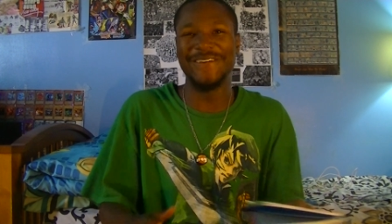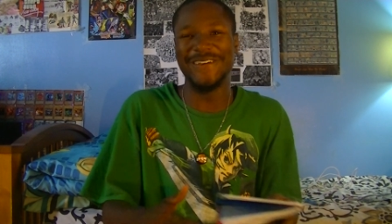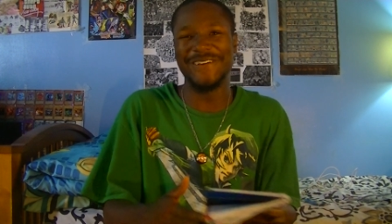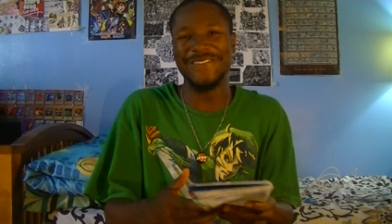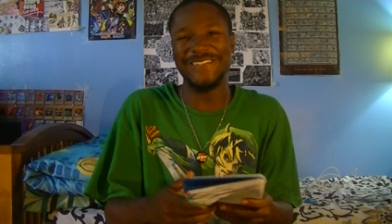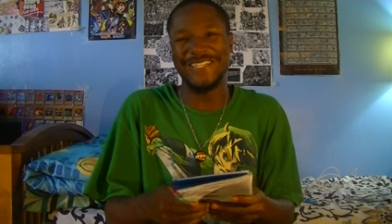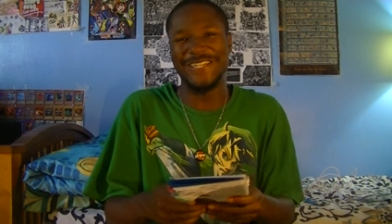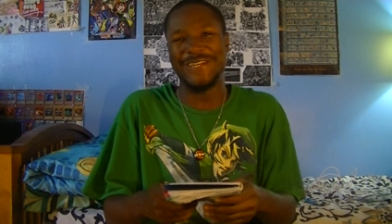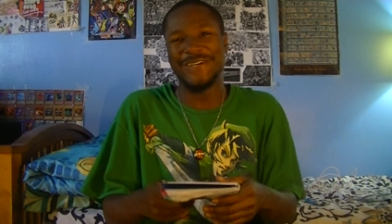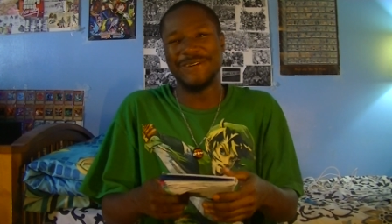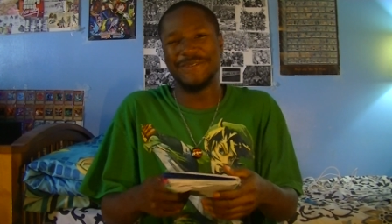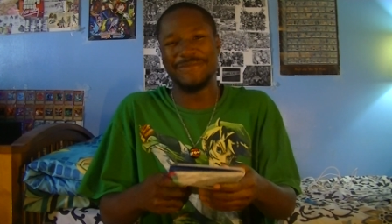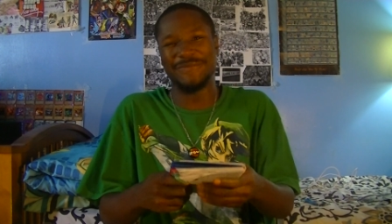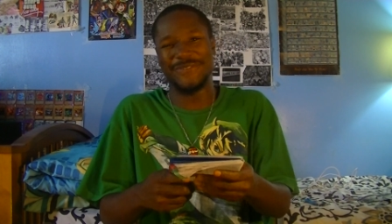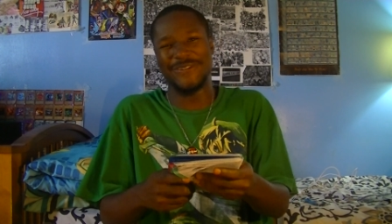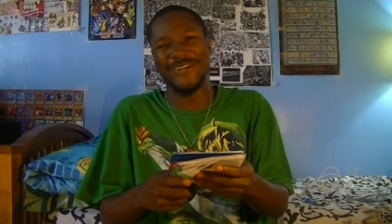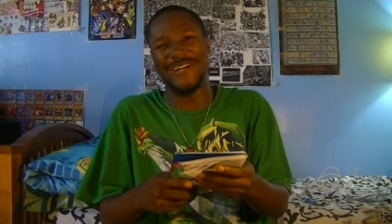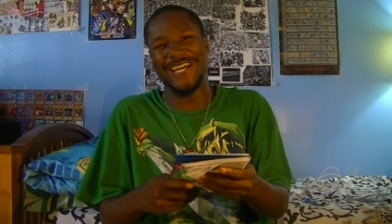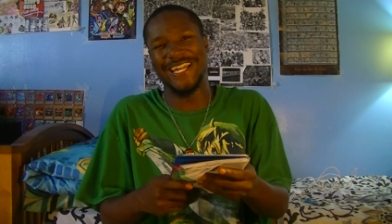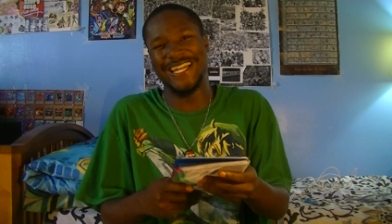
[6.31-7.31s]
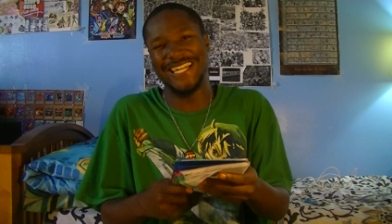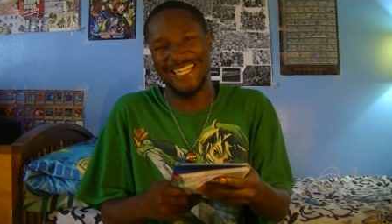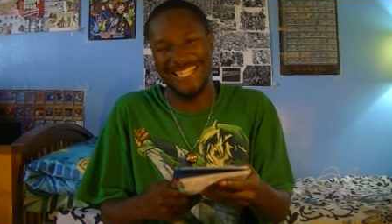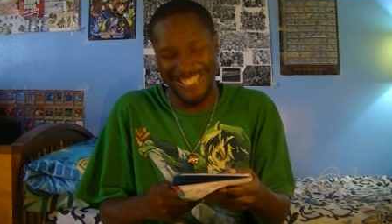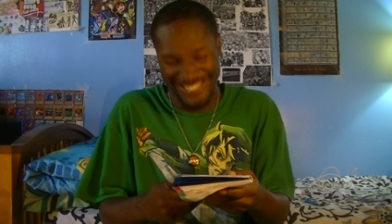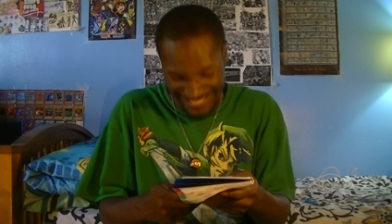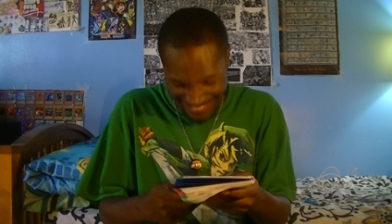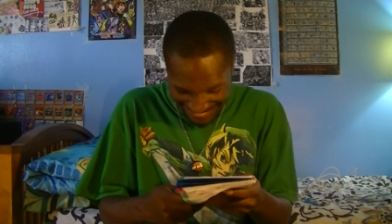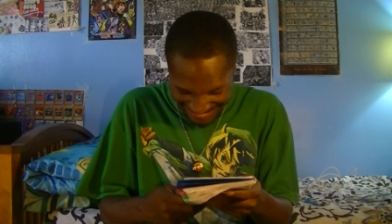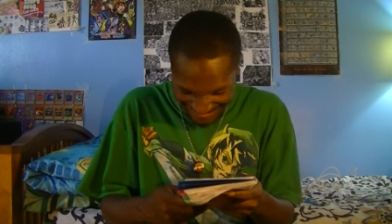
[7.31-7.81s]
I'm still trying to
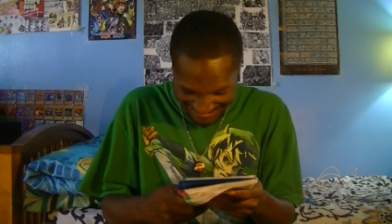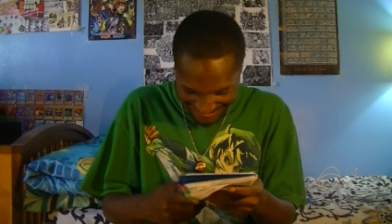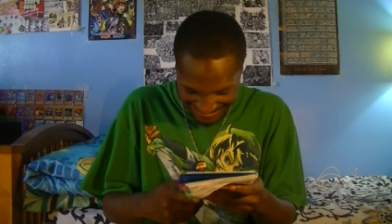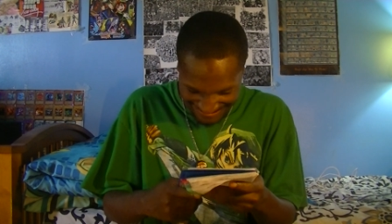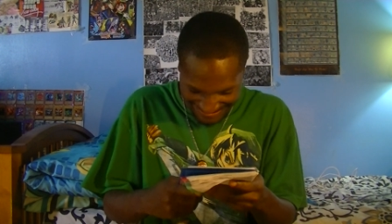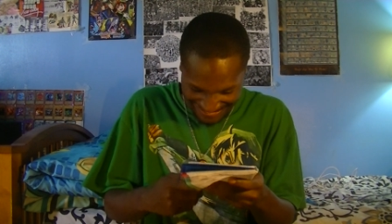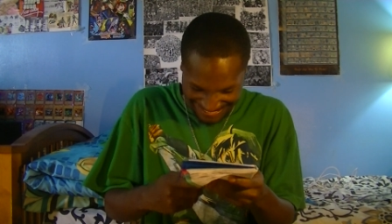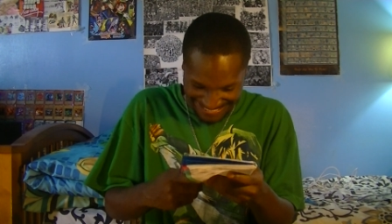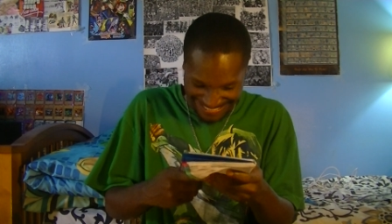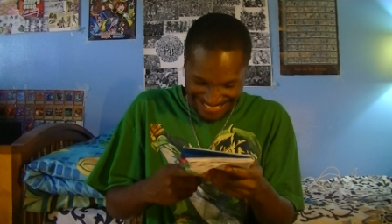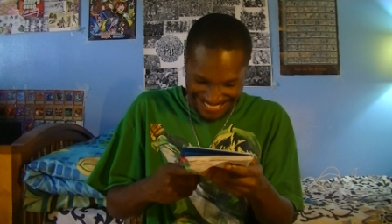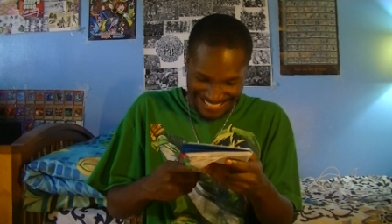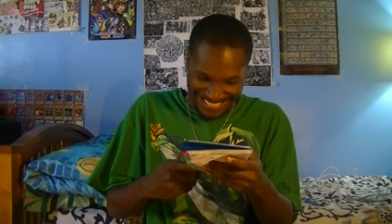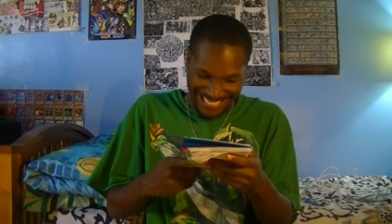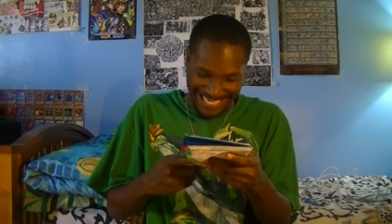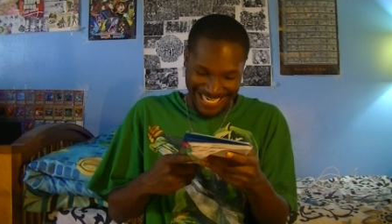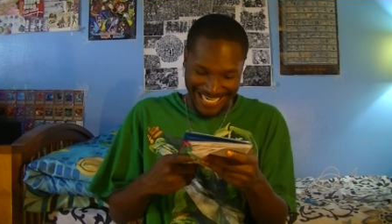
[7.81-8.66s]
get through this.